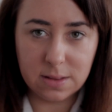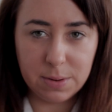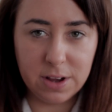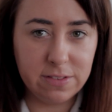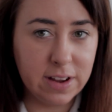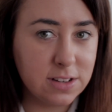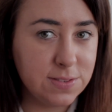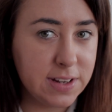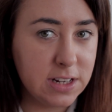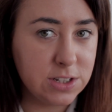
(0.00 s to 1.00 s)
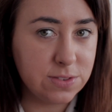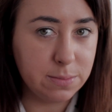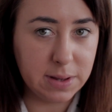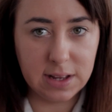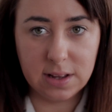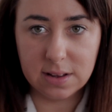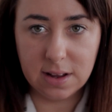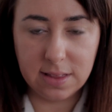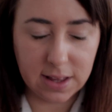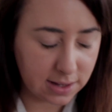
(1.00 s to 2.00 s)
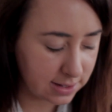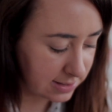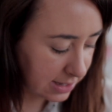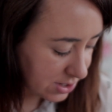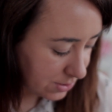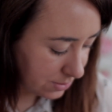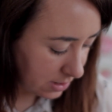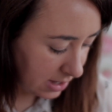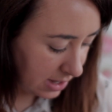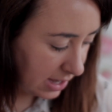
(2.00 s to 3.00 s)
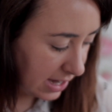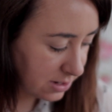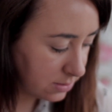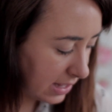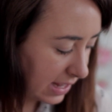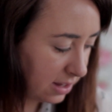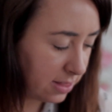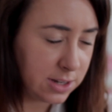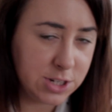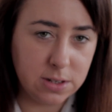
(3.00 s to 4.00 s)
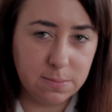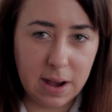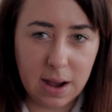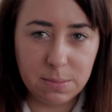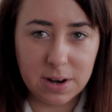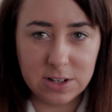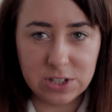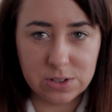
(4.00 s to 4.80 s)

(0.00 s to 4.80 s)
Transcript: like the perfect finish for me, I think, because I don't like anything too matte, but I